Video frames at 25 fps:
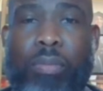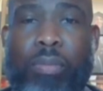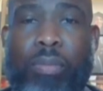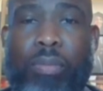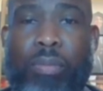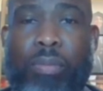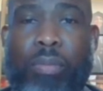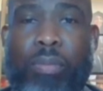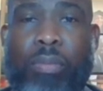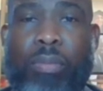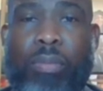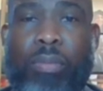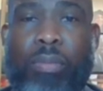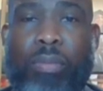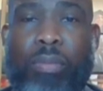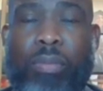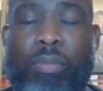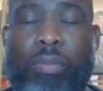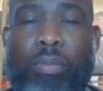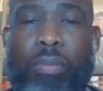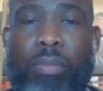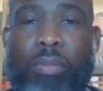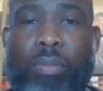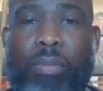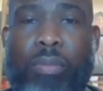
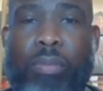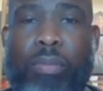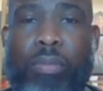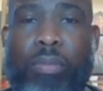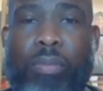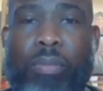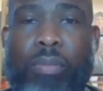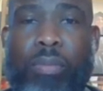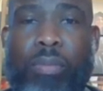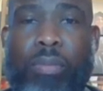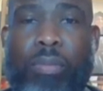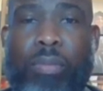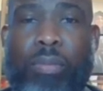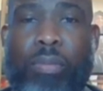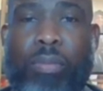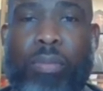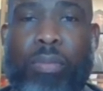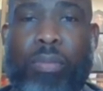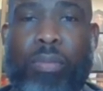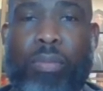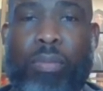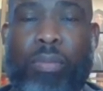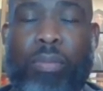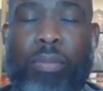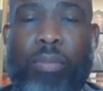
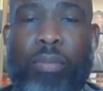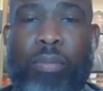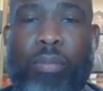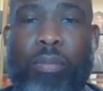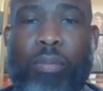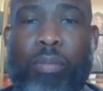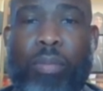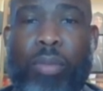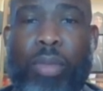(not speaking)